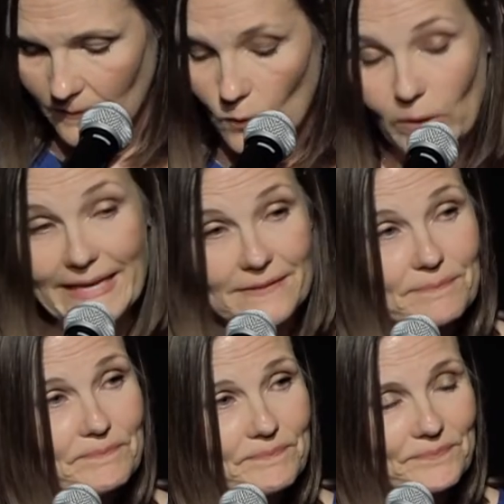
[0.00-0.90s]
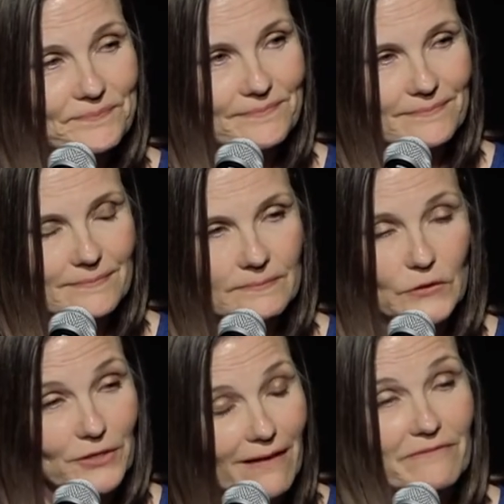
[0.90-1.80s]
Wait,
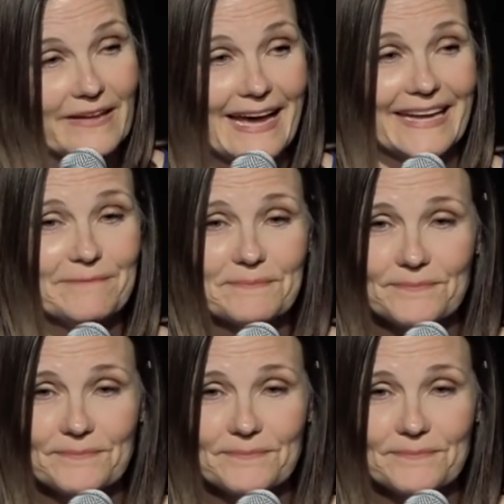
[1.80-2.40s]
you're not fat.